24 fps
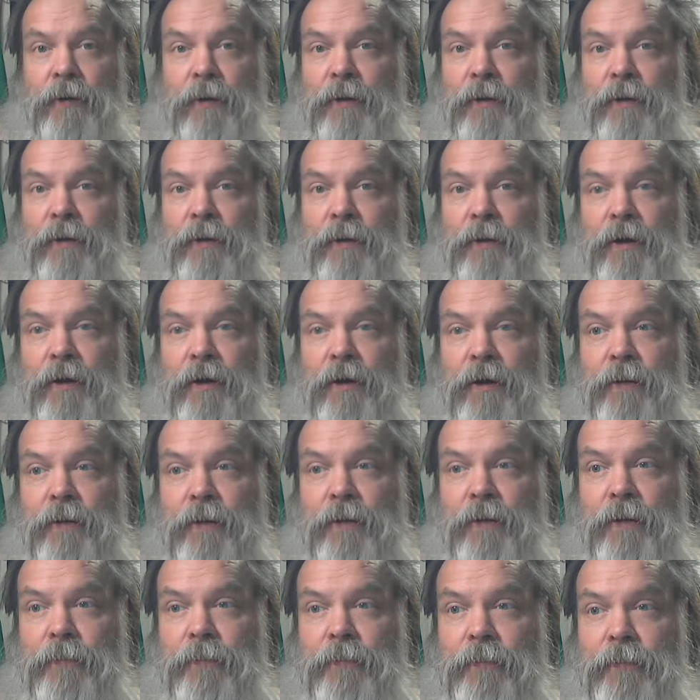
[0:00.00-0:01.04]

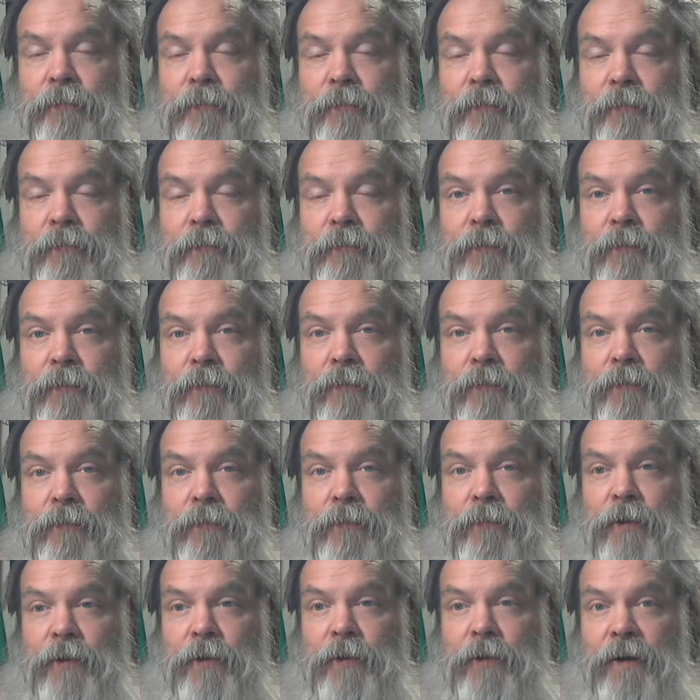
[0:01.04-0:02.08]
then
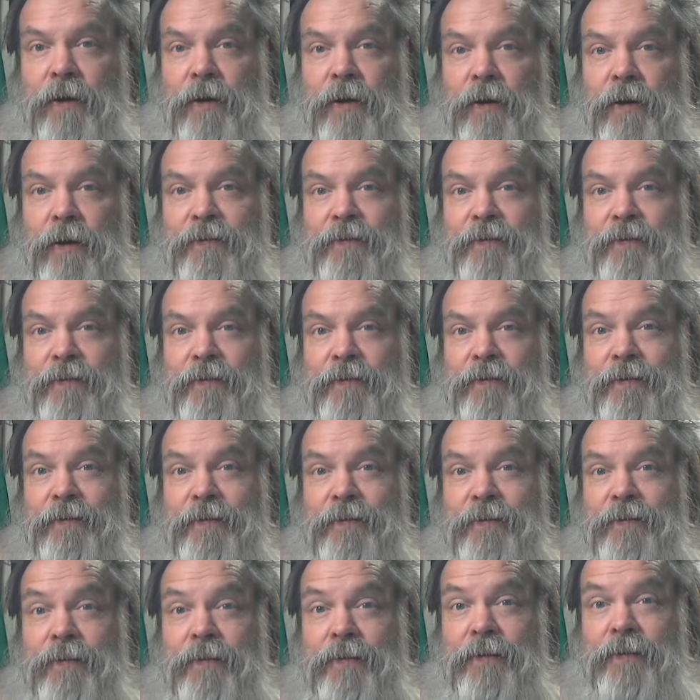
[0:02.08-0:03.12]
it's
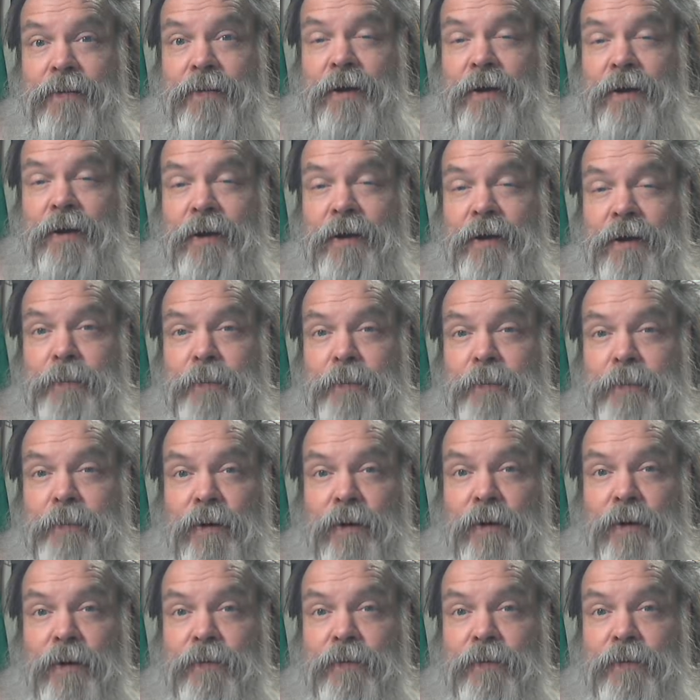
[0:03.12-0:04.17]
not going to be
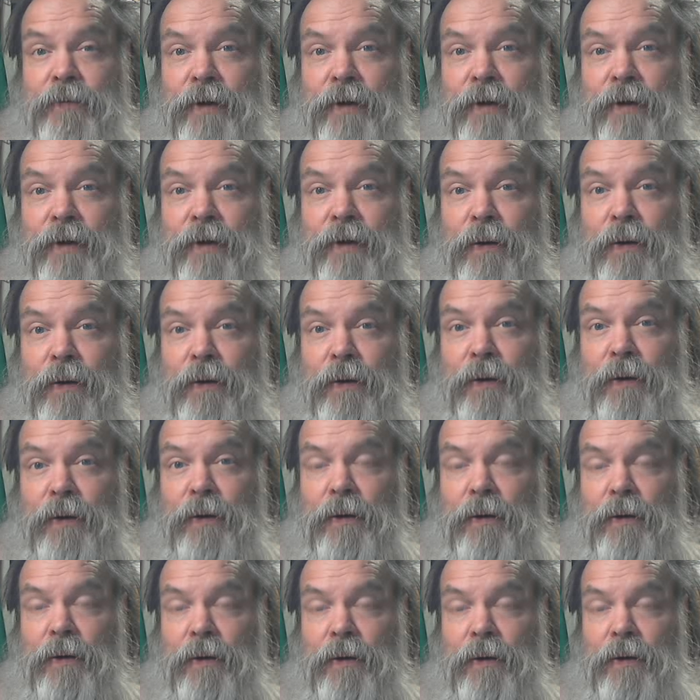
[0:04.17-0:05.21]
good for very long.
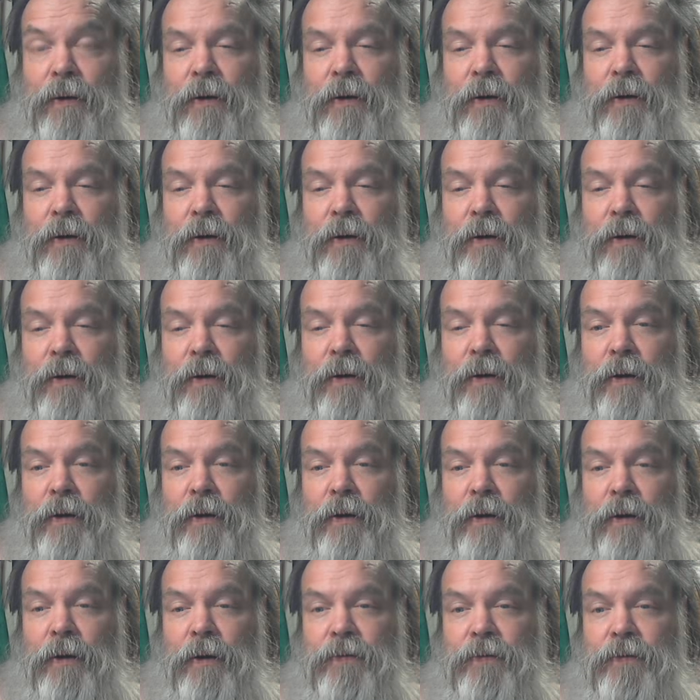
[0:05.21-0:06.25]

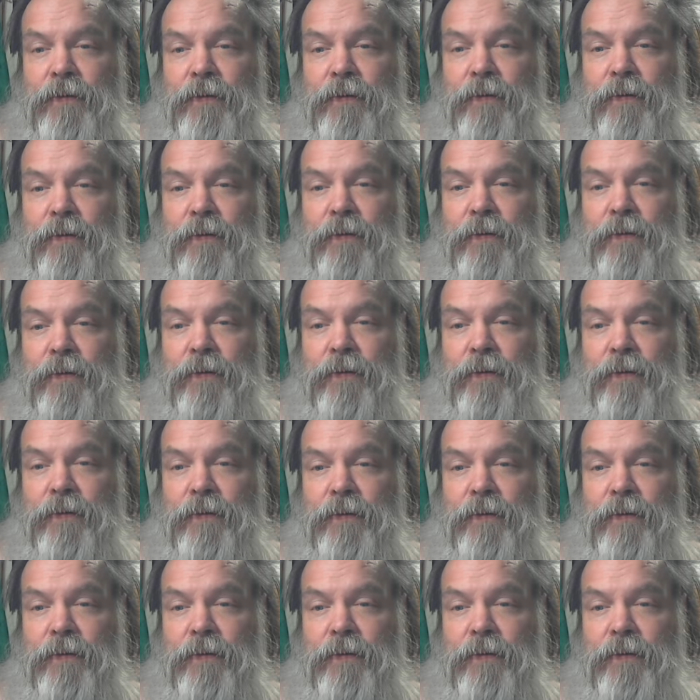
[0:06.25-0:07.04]
So,